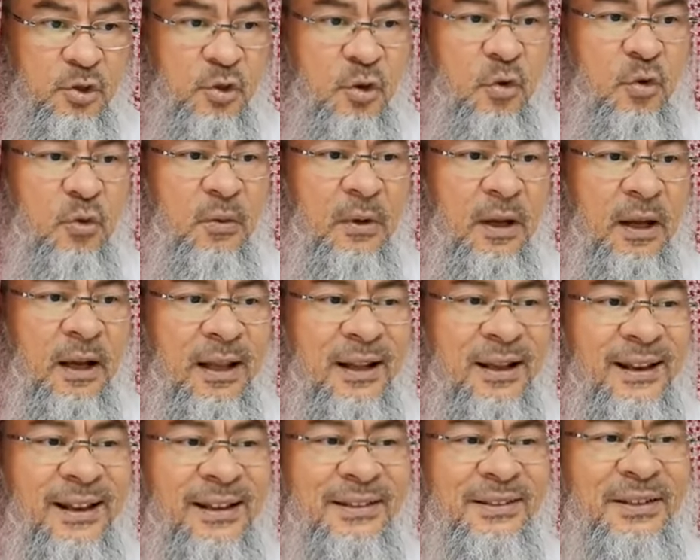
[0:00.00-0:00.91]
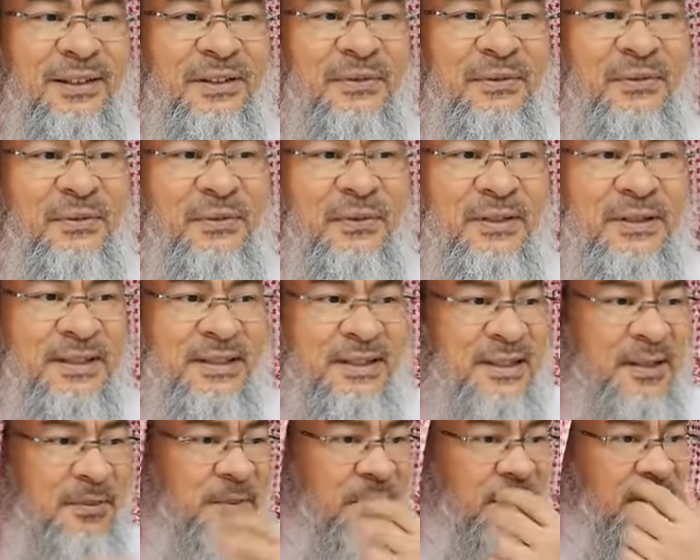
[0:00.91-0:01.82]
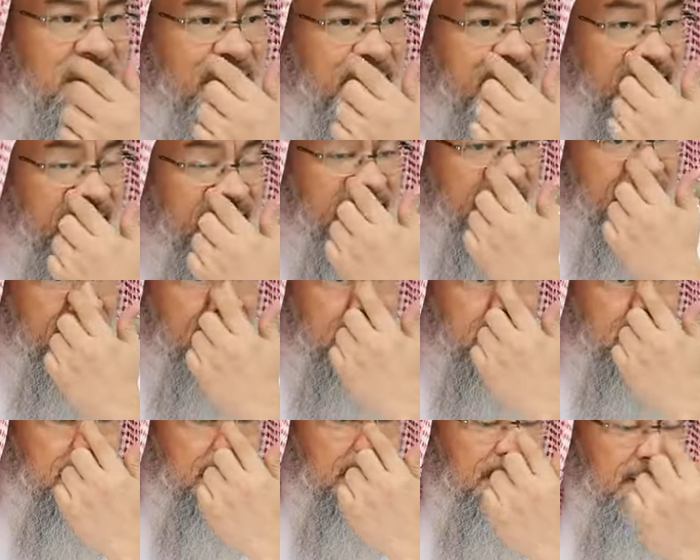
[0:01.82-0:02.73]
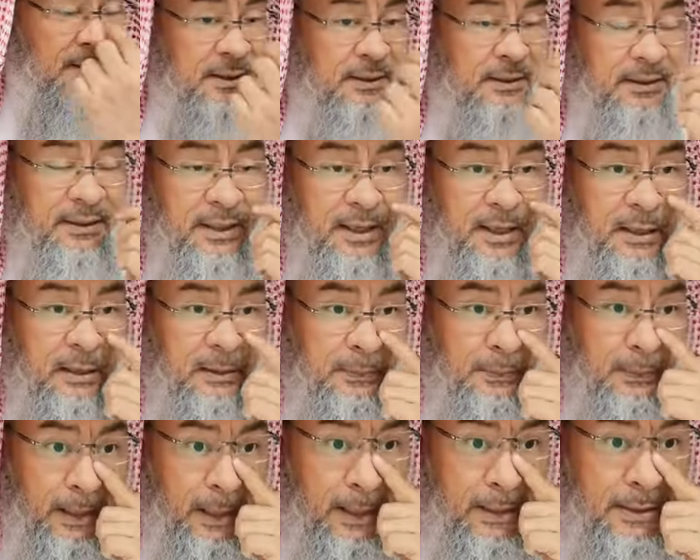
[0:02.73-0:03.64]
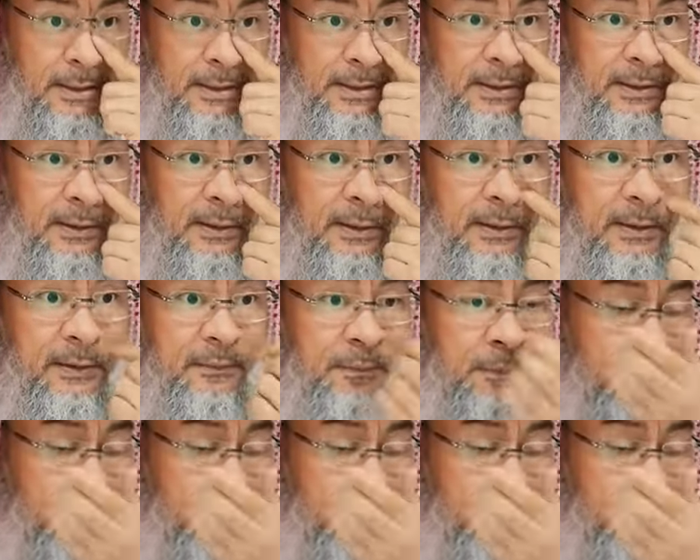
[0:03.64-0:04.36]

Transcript: So a lot of similar cases take place.